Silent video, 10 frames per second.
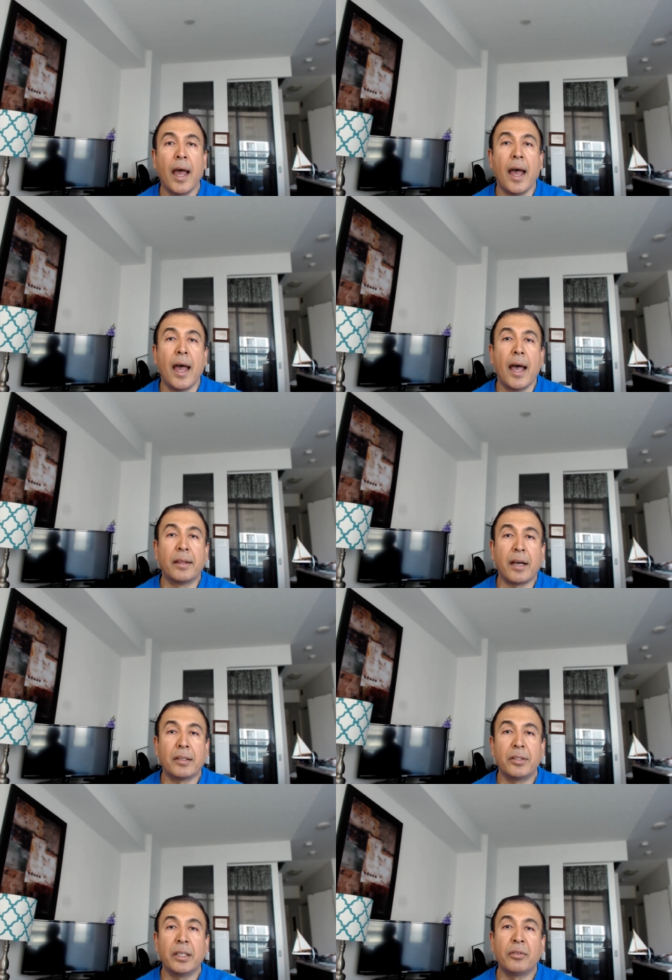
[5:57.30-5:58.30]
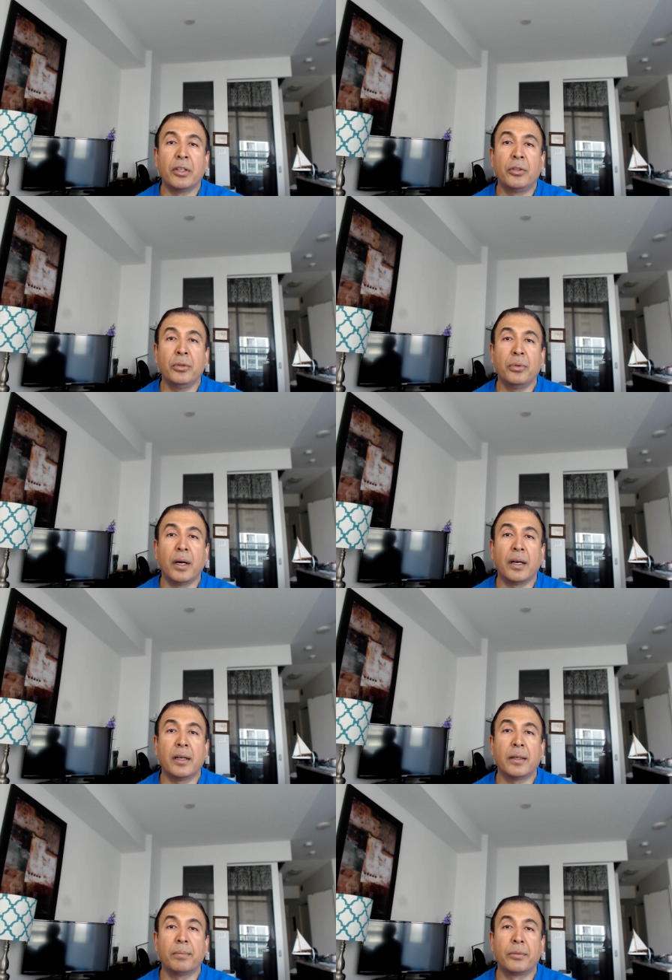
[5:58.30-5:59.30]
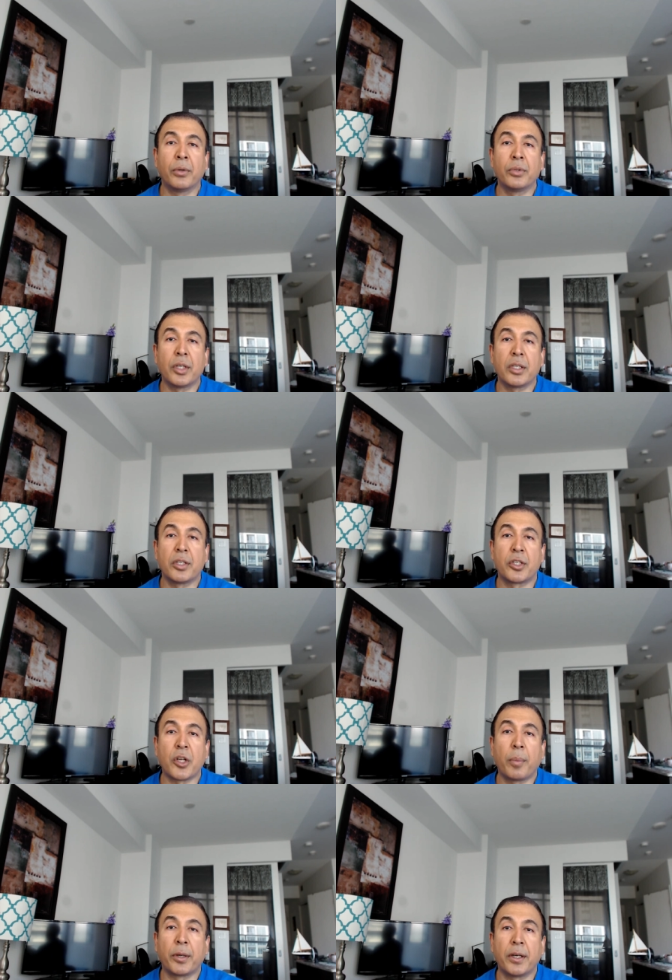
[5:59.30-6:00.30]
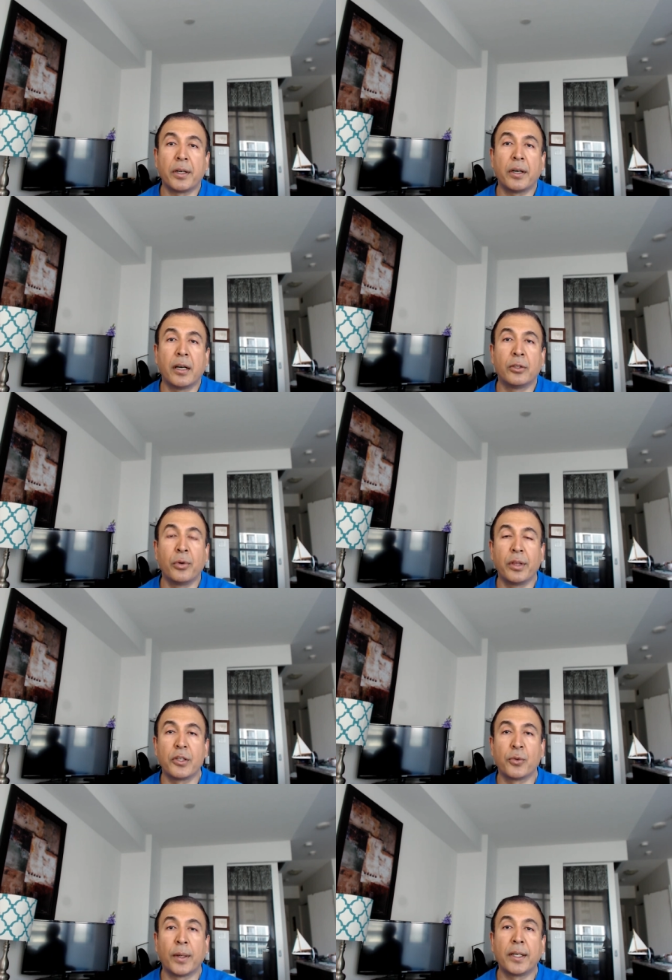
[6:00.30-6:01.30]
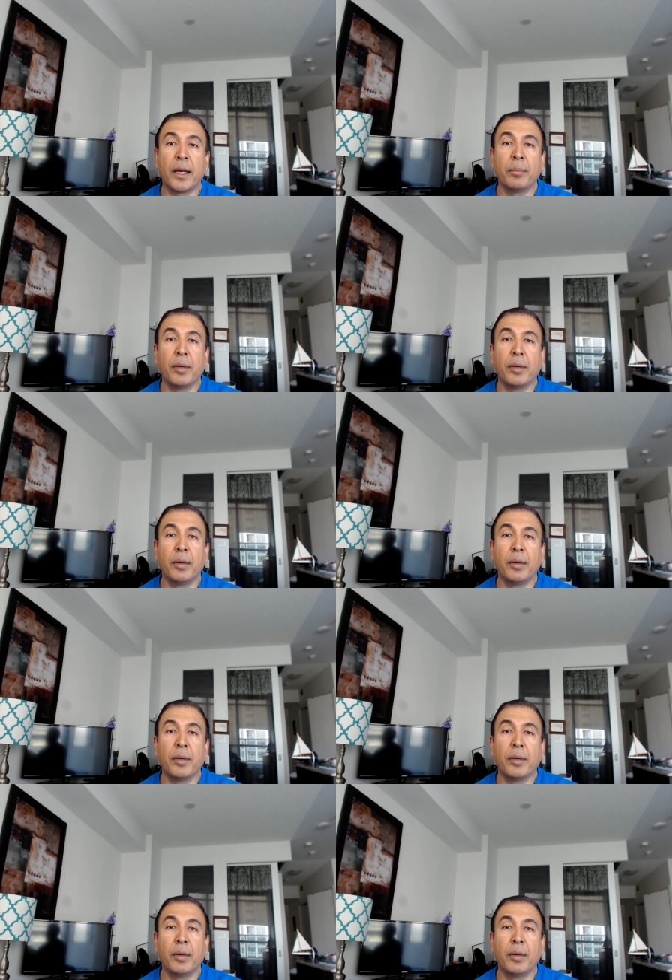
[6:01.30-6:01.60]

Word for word: And the other thing you can do, don't just stop here doing this one time.